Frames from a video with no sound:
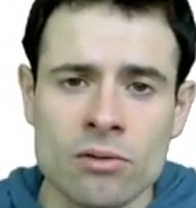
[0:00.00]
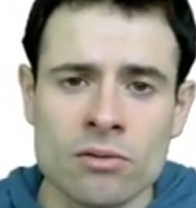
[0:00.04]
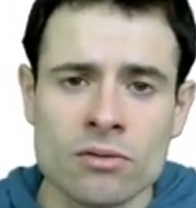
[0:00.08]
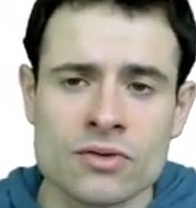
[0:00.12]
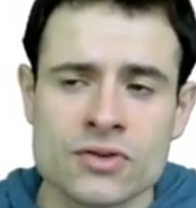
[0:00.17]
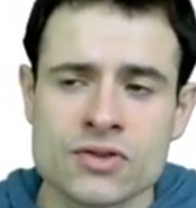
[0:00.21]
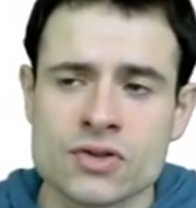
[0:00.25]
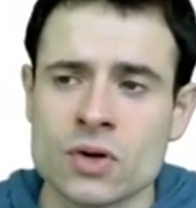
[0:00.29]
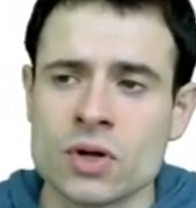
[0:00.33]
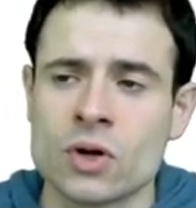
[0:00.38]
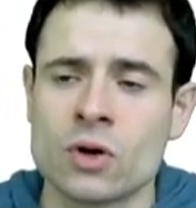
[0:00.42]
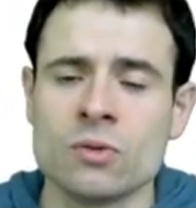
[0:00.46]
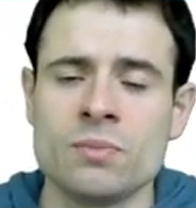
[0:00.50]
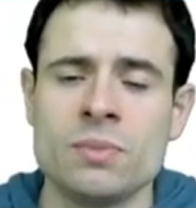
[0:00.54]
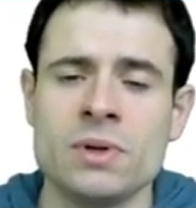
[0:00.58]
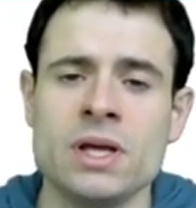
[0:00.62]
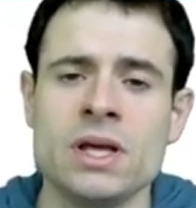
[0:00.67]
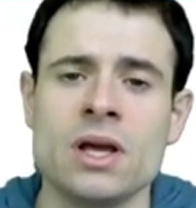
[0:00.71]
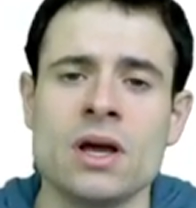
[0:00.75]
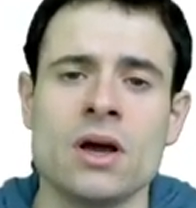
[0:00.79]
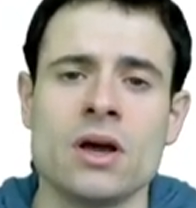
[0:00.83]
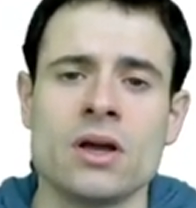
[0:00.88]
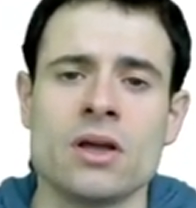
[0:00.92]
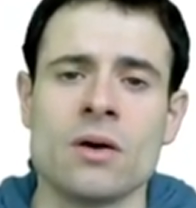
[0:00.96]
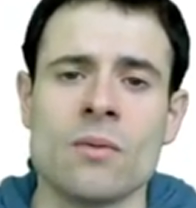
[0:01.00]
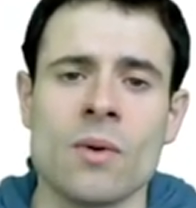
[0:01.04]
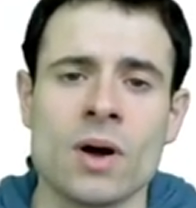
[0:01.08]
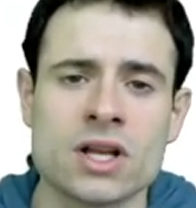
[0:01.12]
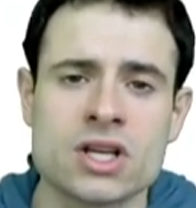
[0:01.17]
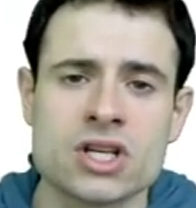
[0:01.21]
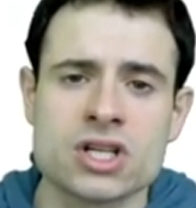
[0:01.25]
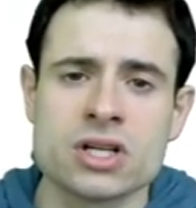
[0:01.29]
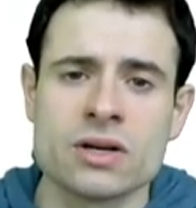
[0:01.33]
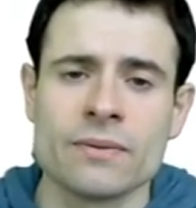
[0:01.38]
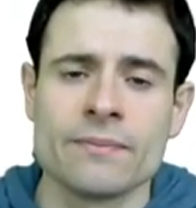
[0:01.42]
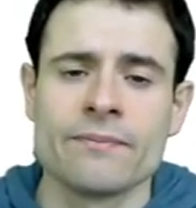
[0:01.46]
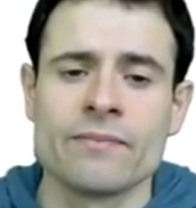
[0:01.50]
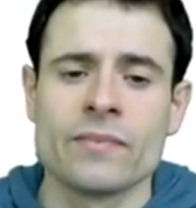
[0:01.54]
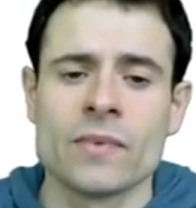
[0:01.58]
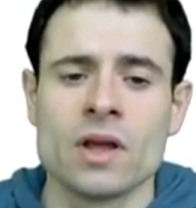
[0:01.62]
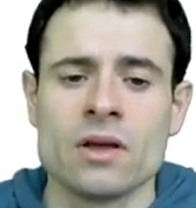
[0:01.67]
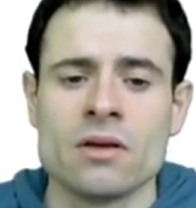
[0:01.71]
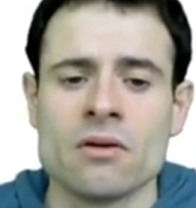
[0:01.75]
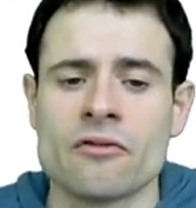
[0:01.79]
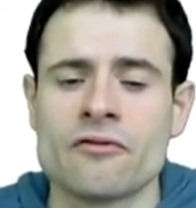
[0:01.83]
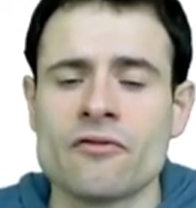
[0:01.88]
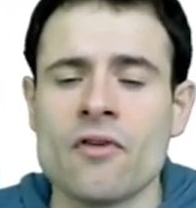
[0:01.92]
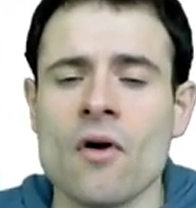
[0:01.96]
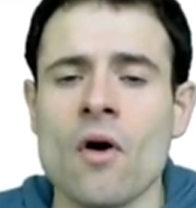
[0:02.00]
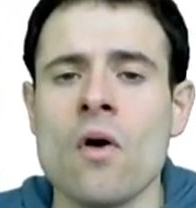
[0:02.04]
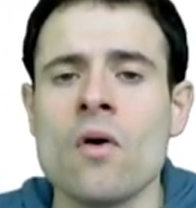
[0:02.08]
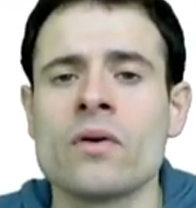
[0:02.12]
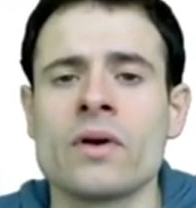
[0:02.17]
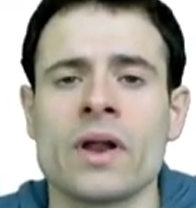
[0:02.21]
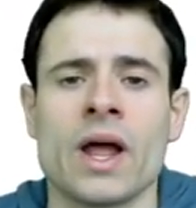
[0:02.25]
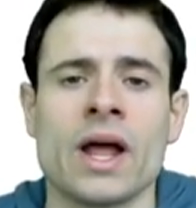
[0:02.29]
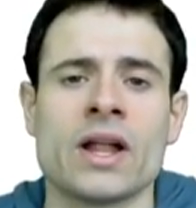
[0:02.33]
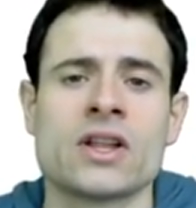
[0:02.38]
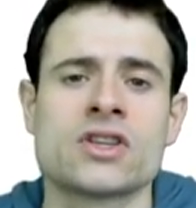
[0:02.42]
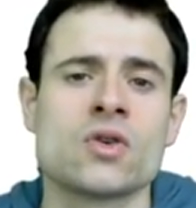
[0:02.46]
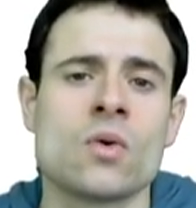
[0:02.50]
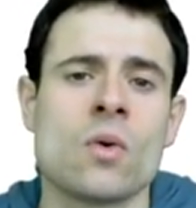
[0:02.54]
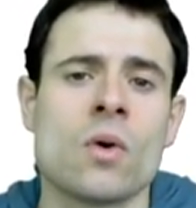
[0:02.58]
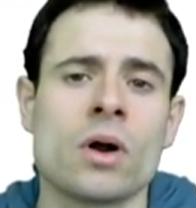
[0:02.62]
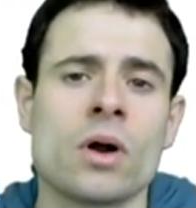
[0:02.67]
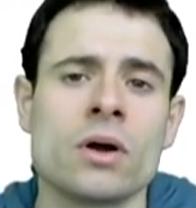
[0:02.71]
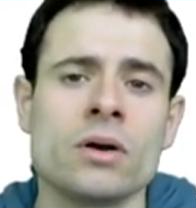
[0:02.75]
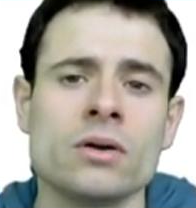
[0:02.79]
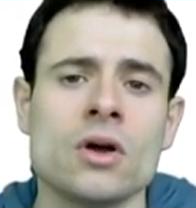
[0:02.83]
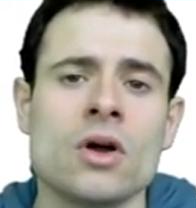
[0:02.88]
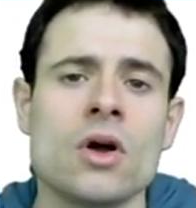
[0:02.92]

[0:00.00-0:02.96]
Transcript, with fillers: So it could be your watch, your phone, and so on.